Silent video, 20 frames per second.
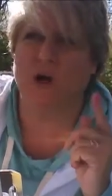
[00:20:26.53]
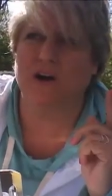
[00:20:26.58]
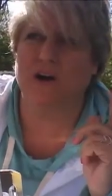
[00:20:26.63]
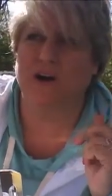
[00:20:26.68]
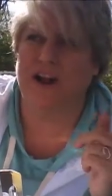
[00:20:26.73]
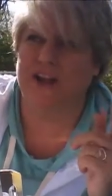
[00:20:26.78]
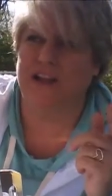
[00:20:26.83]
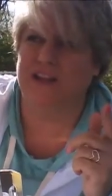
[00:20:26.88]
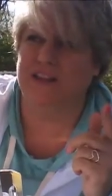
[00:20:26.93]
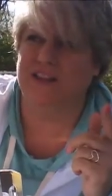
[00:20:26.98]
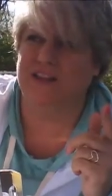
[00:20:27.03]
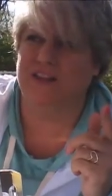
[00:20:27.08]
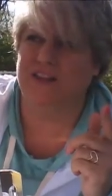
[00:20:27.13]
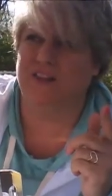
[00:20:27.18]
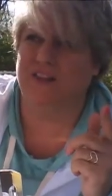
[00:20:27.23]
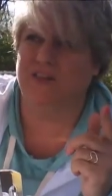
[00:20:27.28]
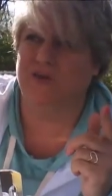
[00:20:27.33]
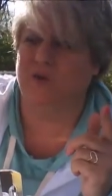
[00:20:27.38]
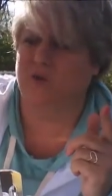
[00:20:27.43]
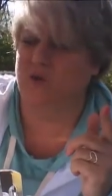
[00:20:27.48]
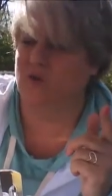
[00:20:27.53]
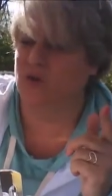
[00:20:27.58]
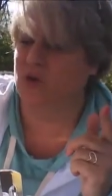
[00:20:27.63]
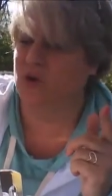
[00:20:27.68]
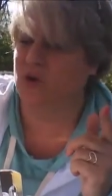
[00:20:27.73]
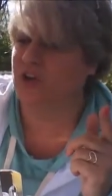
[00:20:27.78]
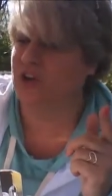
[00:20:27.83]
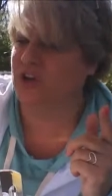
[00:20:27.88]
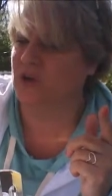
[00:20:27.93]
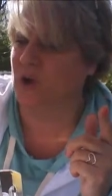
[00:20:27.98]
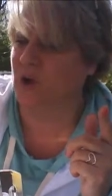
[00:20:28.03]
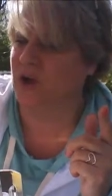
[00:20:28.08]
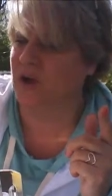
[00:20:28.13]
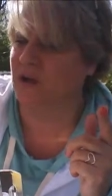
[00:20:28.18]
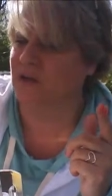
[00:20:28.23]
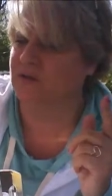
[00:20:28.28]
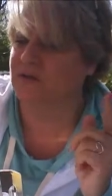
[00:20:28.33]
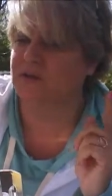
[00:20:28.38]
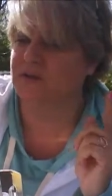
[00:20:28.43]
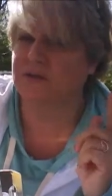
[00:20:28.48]
and the cooking
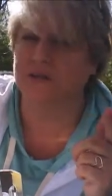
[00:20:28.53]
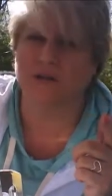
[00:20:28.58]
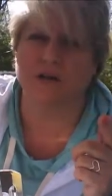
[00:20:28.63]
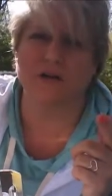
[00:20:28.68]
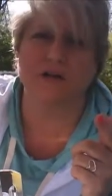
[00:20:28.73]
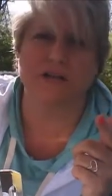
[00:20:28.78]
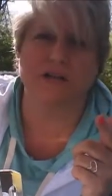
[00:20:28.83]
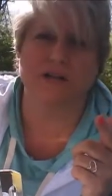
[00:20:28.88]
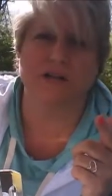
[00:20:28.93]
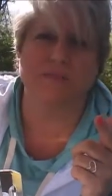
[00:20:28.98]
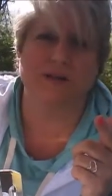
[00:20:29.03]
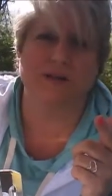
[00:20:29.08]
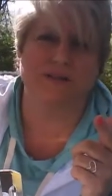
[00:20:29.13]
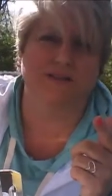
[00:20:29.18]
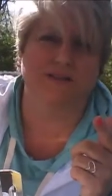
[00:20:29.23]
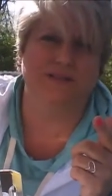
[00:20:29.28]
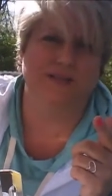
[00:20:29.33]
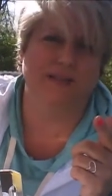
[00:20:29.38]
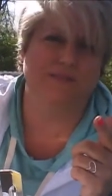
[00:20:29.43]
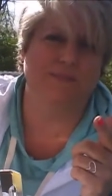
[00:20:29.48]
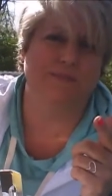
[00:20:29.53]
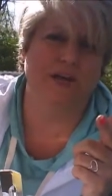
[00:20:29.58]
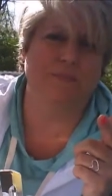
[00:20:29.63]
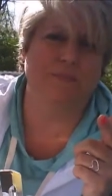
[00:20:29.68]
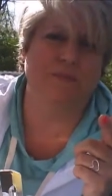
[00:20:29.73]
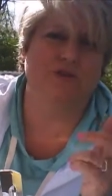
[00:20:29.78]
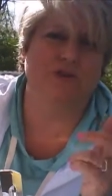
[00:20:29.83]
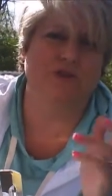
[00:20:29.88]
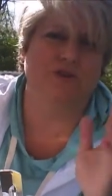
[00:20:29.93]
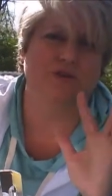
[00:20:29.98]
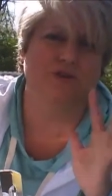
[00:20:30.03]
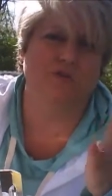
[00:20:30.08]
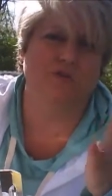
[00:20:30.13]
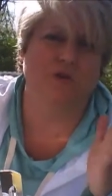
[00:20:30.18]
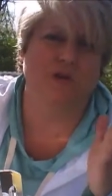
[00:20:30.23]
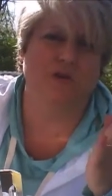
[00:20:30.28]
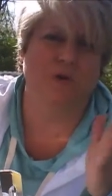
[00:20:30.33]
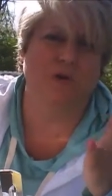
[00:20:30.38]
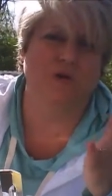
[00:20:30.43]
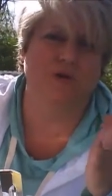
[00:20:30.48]
oil, started about the same temperature,
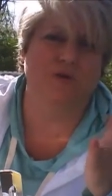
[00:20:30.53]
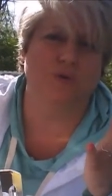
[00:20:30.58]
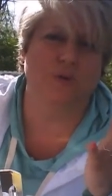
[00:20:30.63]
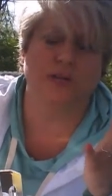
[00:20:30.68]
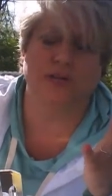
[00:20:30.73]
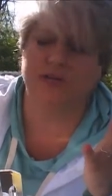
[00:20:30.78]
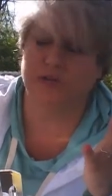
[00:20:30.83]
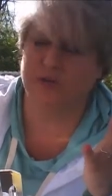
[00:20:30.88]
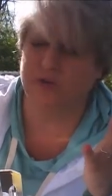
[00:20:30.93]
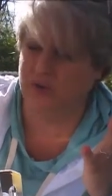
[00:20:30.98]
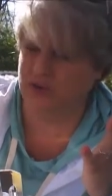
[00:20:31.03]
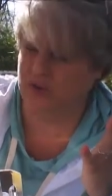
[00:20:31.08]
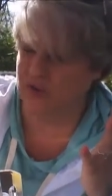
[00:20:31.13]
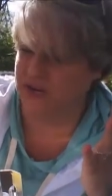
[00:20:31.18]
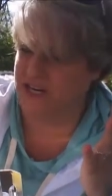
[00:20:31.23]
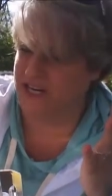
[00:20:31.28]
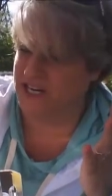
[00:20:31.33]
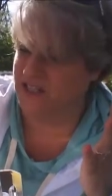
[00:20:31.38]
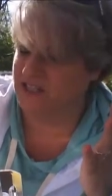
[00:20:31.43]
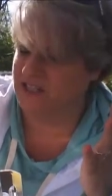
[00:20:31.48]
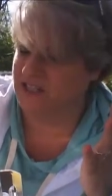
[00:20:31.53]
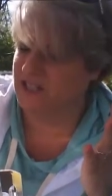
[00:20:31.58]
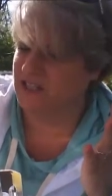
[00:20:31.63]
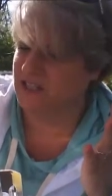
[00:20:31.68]
21, 22 degrees.